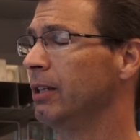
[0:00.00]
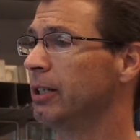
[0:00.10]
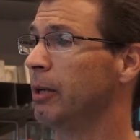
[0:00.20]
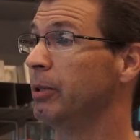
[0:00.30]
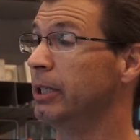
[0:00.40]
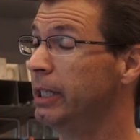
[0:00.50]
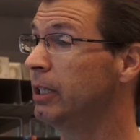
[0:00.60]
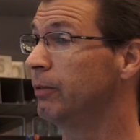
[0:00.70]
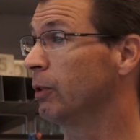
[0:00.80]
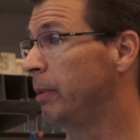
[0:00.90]
enzymes
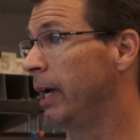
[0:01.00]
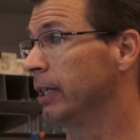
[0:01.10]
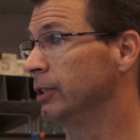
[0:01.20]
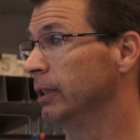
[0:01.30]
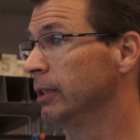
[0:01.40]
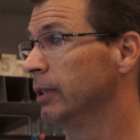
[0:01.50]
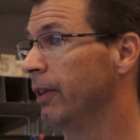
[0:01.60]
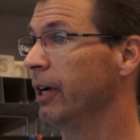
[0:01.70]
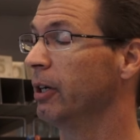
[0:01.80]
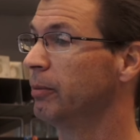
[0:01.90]
needed for packaging
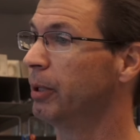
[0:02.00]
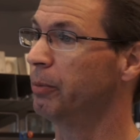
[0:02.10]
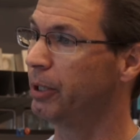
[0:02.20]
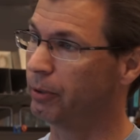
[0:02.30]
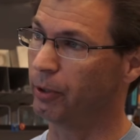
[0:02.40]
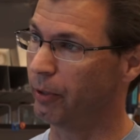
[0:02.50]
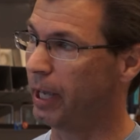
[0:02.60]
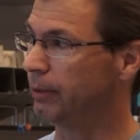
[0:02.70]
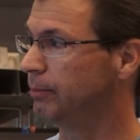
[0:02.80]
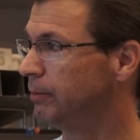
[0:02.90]
there, but we don't know
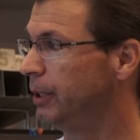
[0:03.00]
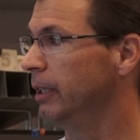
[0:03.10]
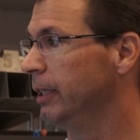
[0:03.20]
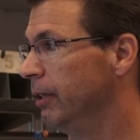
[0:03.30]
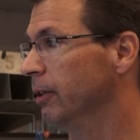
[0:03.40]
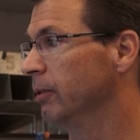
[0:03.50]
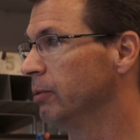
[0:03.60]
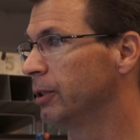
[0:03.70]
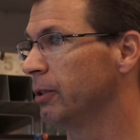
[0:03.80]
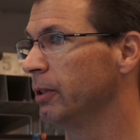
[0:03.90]
that yet either.
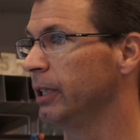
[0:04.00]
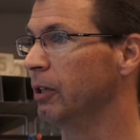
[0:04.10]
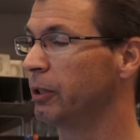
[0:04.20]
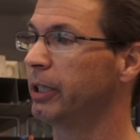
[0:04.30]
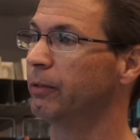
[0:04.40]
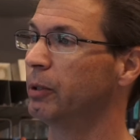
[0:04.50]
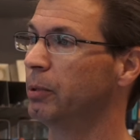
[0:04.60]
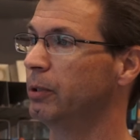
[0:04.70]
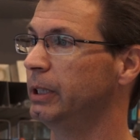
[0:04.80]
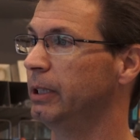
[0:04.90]
We're currently looking for
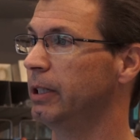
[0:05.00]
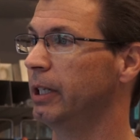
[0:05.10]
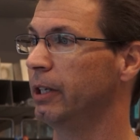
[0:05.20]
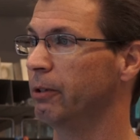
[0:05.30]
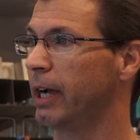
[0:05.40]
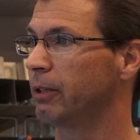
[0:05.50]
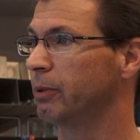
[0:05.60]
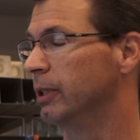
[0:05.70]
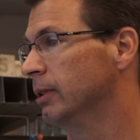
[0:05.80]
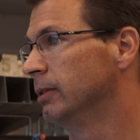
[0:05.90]
proteins that interact
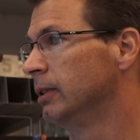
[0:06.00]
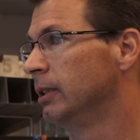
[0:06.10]
with the